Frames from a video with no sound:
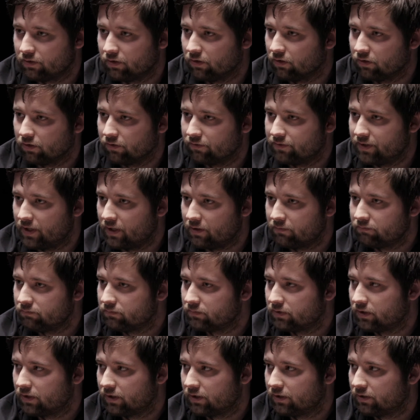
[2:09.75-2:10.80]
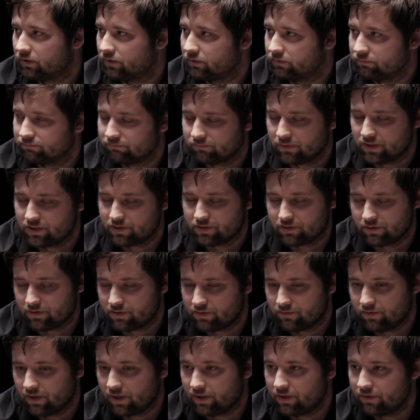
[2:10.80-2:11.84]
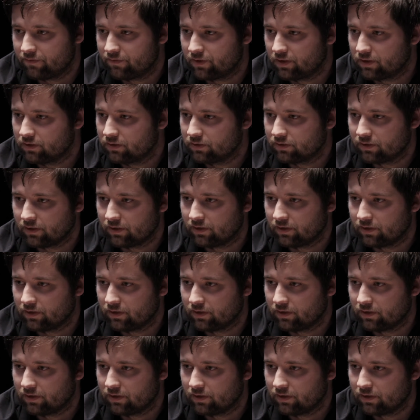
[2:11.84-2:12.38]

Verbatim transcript: all of them, and it's very difficult.